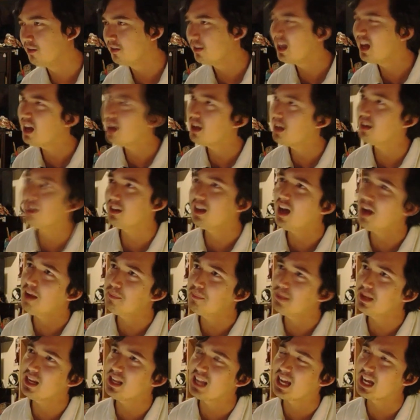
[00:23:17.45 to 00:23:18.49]
I've
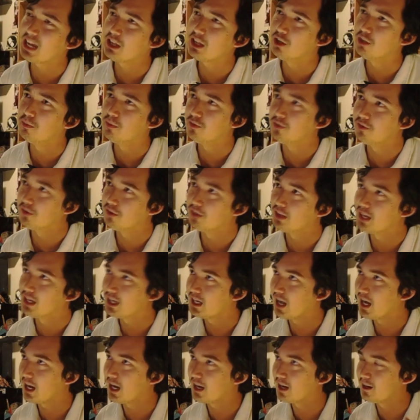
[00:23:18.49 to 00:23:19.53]
been into Halo before
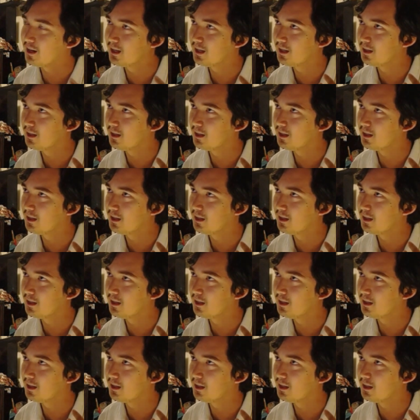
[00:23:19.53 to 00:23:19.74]
that.